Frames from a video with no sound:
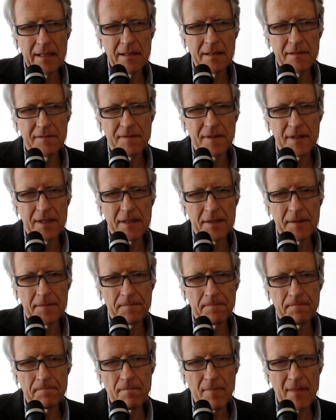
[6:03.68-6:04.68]
kind of
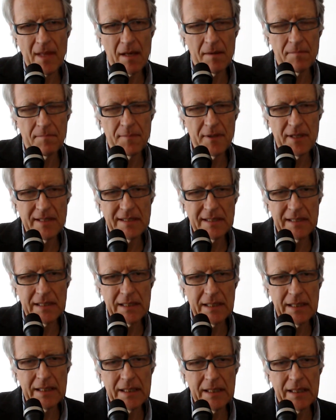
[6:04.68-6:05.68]
a
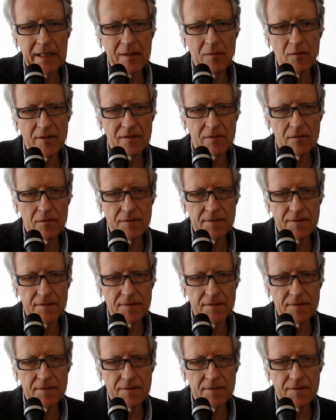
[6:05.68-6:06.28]
president. He was